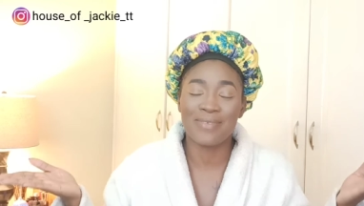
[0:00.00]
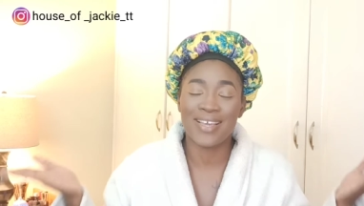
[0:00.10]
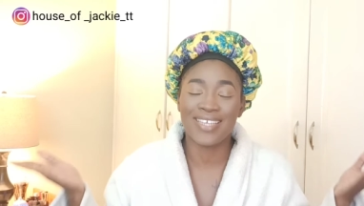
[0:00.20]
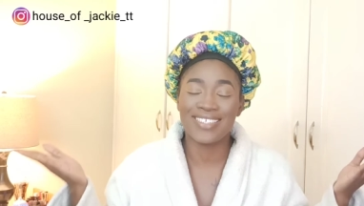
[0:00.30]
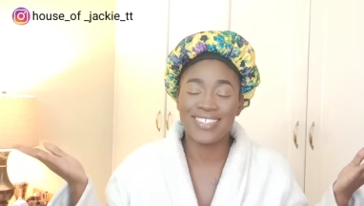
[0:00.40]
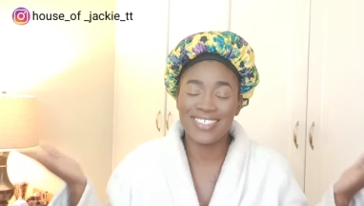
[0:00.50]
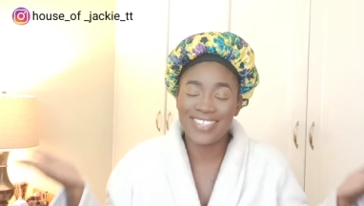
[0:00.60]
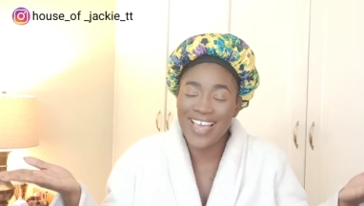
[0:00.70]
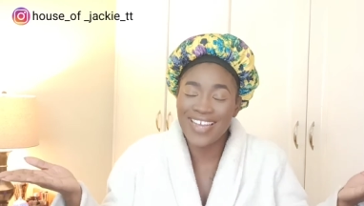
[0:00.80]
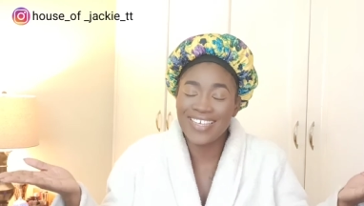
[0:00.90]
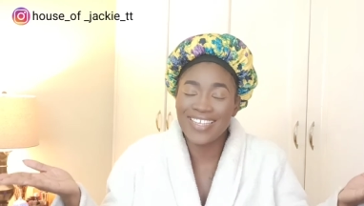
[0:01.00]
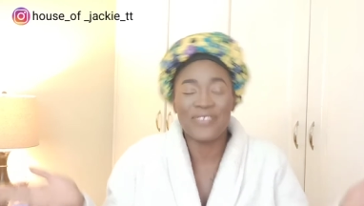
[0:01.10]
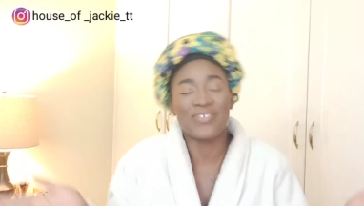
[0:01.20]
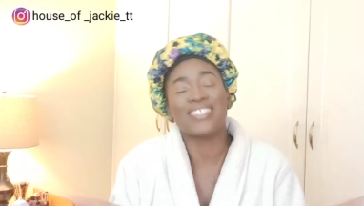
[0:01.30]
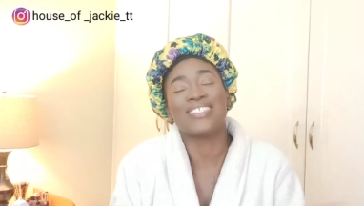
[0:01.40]
to my channel.
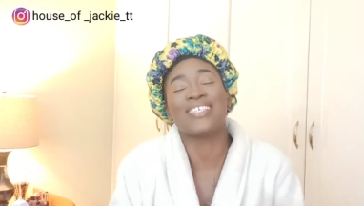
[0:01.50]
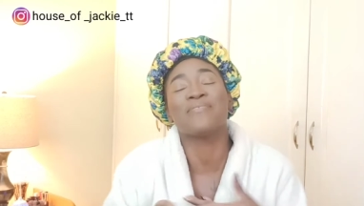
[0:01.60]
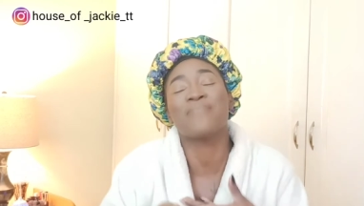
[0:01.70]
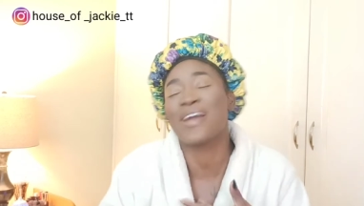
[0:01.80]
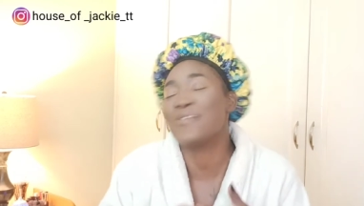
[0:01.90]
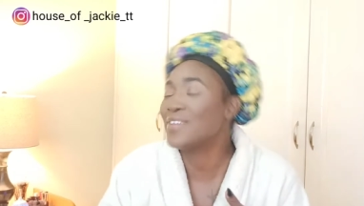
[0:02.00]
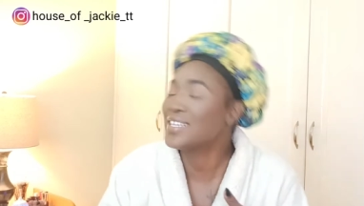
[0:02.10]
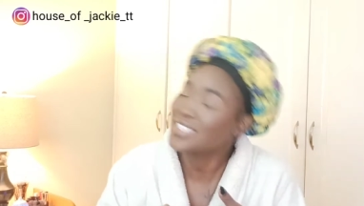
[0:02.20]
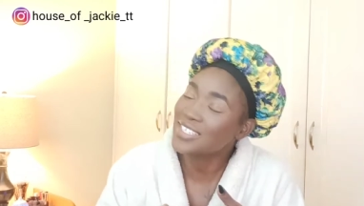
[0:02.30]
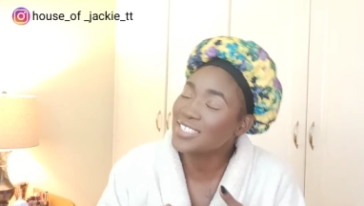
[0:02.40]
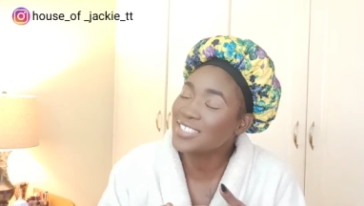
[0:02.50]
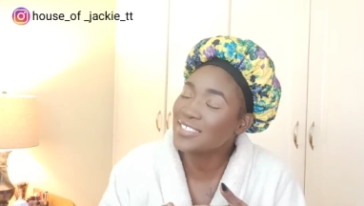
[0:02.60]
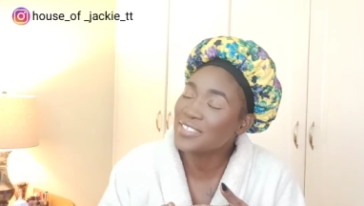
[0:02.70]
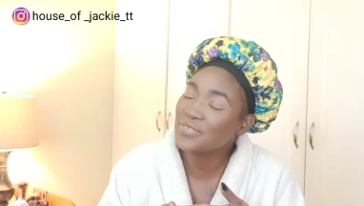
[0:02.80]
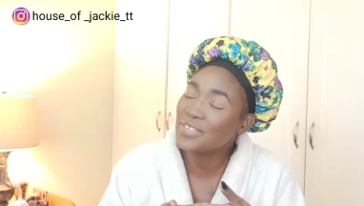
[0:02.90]
If you see my face on your
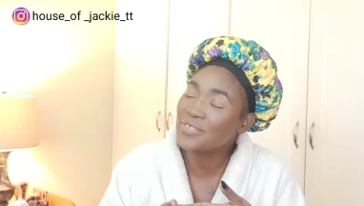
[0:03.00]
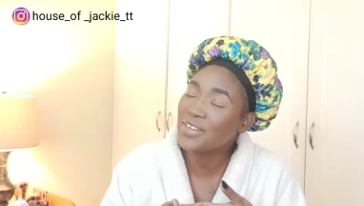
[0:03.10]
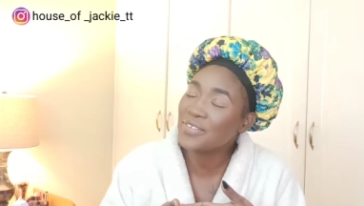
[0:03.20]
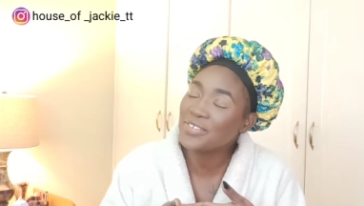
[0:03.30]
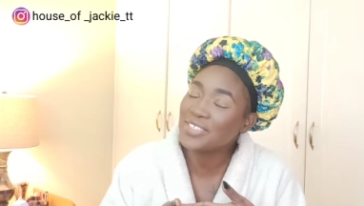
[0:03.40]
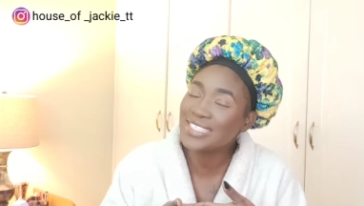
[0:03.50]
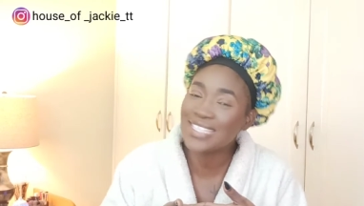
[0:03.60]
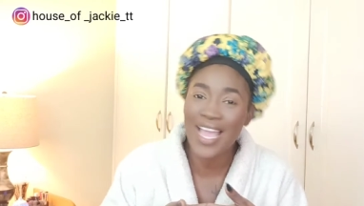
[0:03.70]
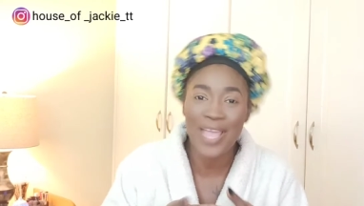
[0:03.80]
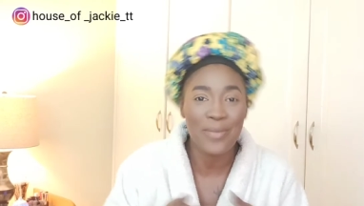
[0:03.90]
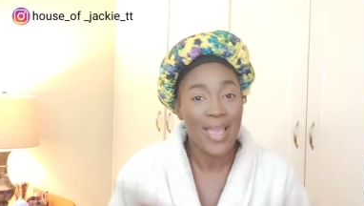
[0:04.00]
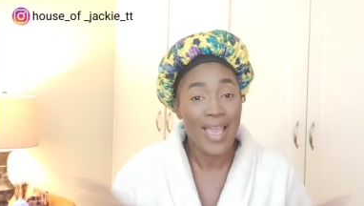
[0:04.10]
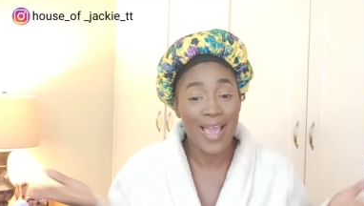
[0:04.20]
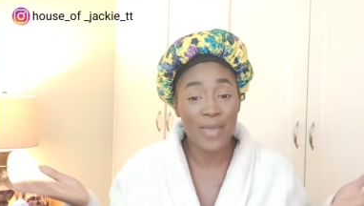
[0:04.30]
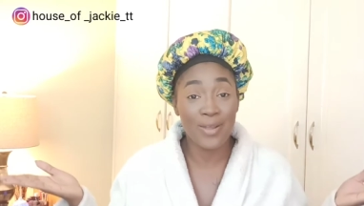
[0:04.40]
screen for the very first time
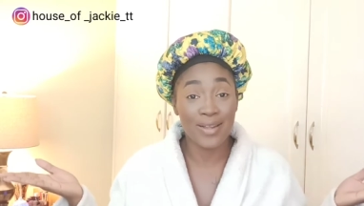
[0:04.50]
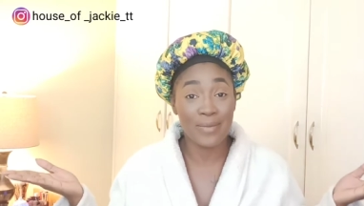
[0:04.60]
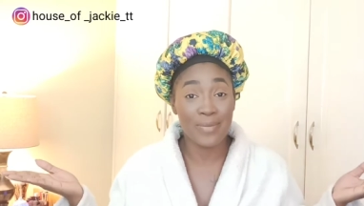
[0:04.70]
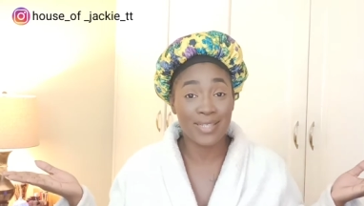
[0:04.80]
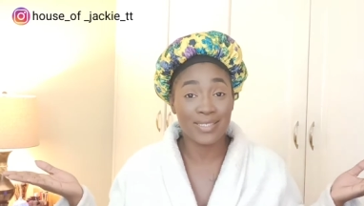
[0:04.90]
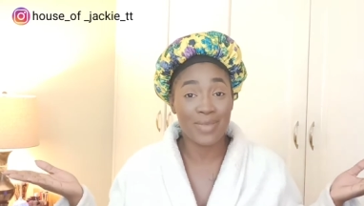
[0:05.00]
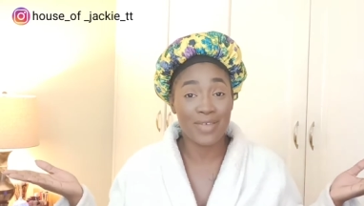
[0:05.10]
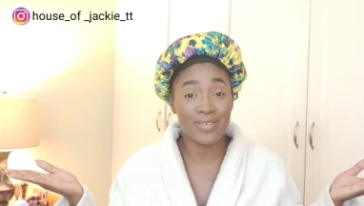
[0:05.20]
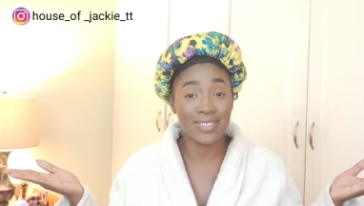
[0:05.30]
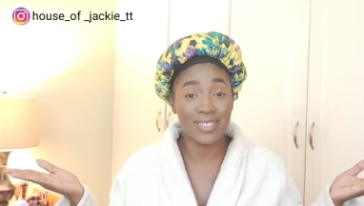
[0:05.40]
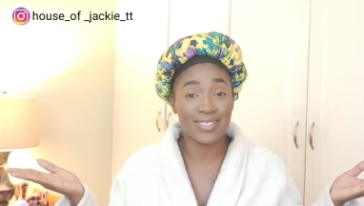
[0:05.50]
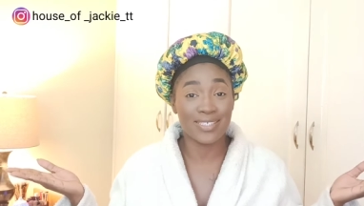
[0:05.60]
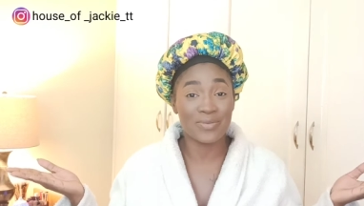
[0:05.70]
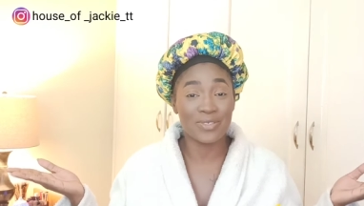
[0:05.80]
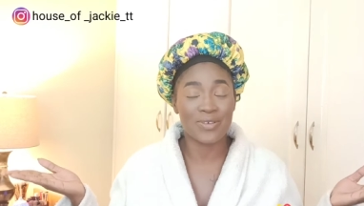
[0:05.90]
and welcome back to my returning
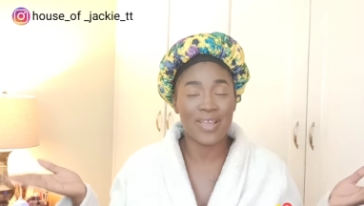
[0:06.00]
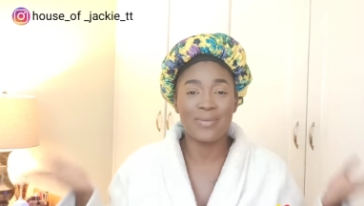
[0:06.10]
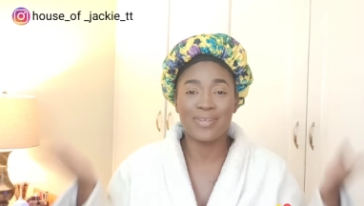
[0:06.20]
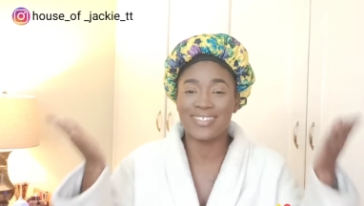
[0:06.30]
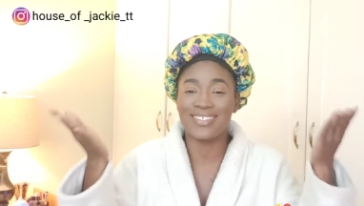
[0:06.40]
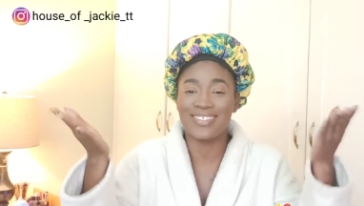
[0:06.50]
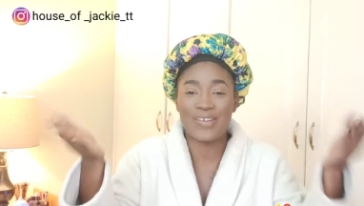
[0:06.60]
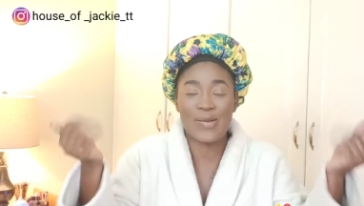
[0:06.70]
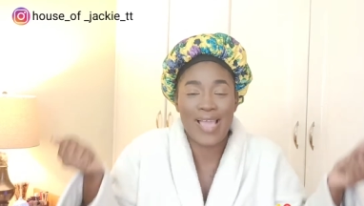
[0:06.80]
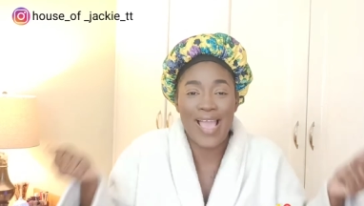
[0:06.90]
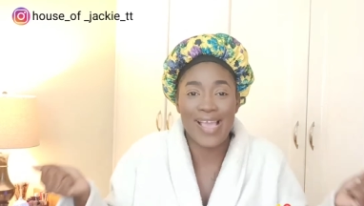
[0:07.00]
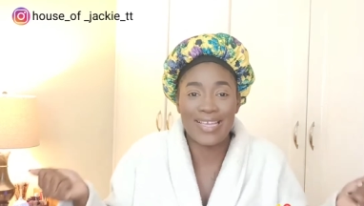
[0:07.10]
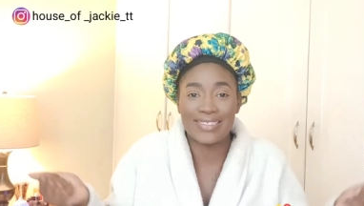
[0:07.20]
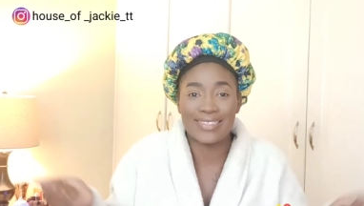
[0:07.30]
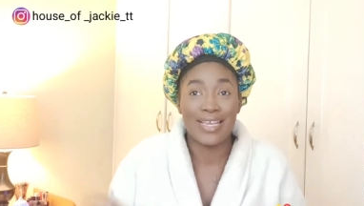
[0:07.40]
subscribers. So
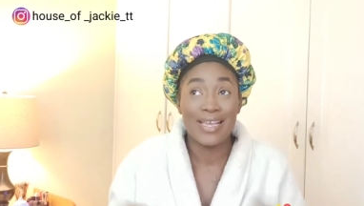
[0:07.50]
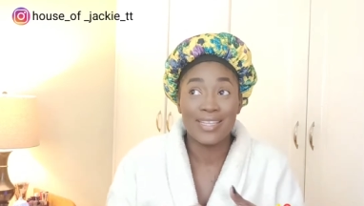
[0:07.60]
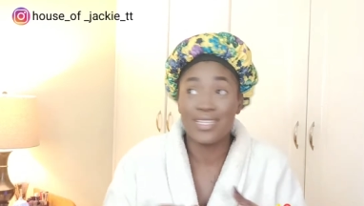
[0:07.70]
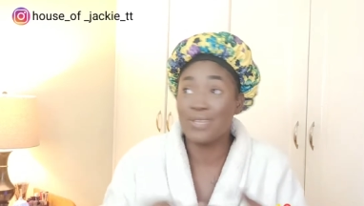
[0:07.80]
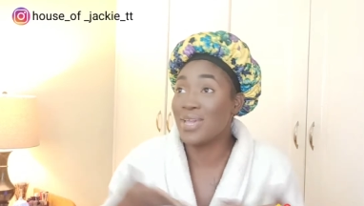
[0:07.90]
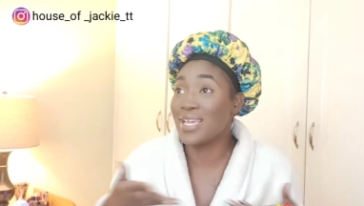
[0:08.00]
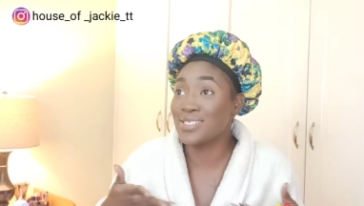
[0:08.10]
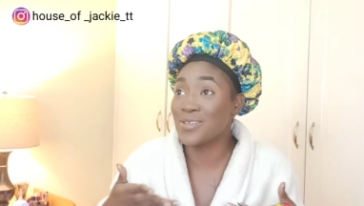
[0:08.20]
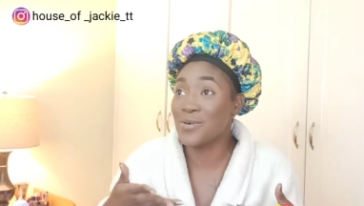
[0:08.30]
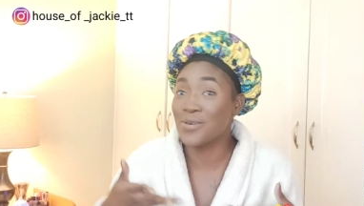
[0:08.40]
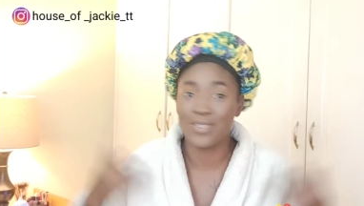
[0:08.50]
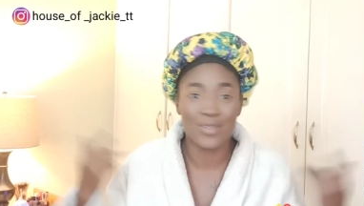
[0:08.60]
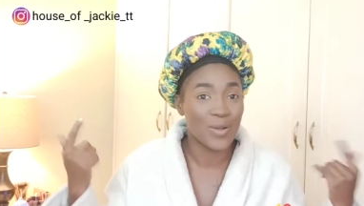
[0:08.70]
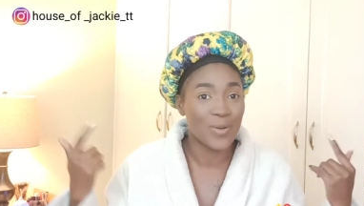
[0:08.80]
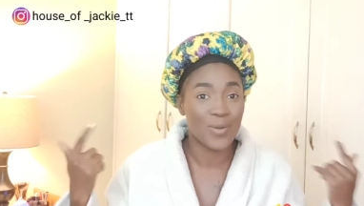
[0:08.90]
guys, the base
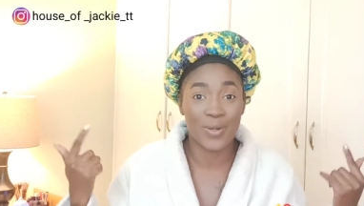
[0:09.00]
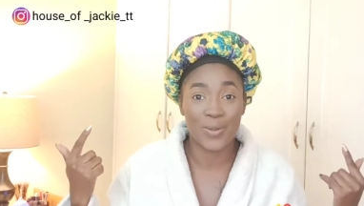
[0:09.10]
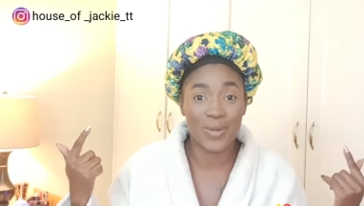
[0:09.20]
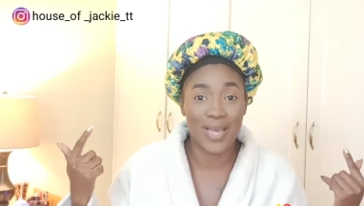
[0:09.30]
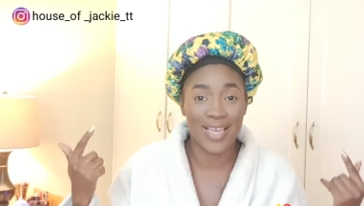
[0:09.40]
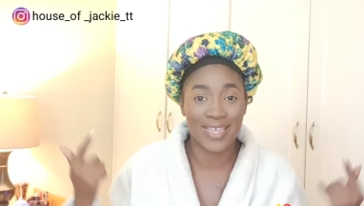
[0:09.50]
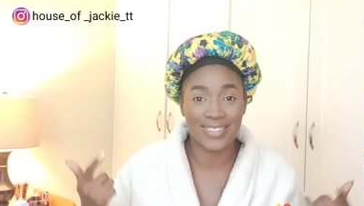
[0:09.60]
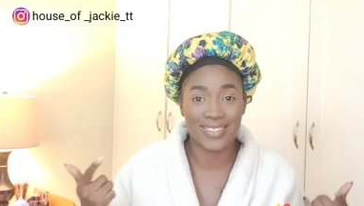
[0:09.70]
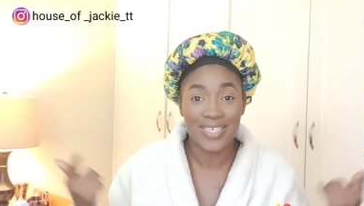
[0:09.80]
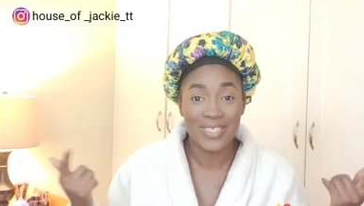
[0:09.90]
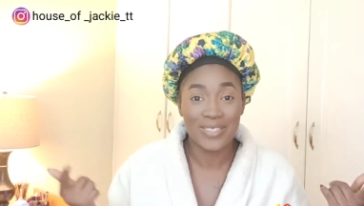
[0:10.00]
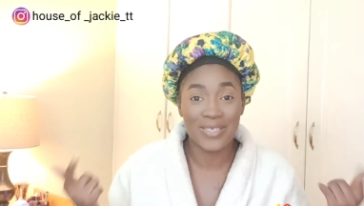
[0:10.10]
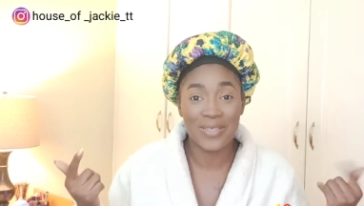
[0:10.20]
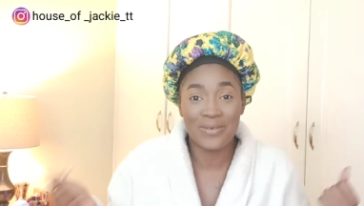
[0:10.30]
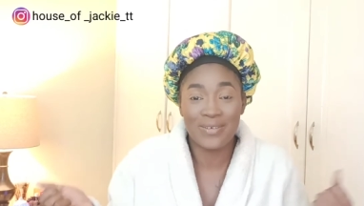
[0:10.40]
on with no eyes.
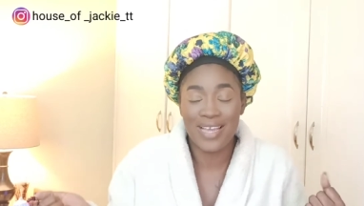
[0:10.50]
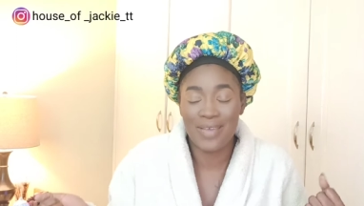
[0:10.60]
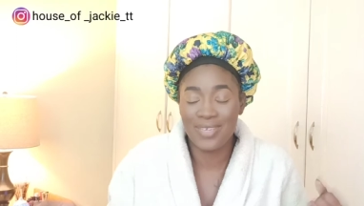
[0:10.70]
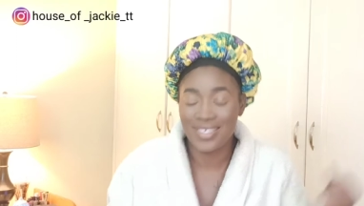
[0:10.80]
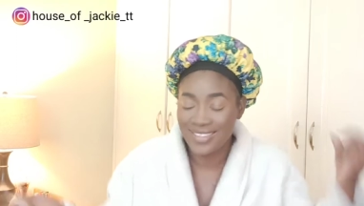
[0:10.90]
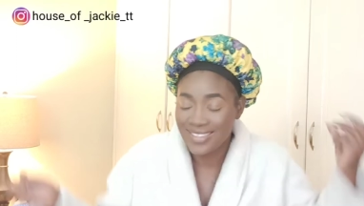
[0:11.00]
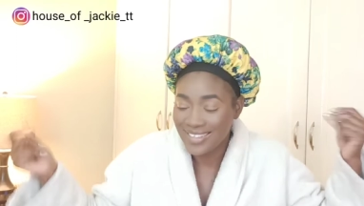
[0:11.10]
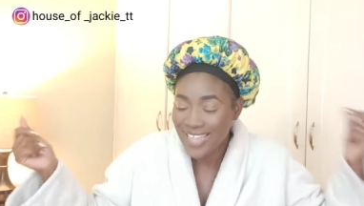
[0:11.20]
So you know what I mean?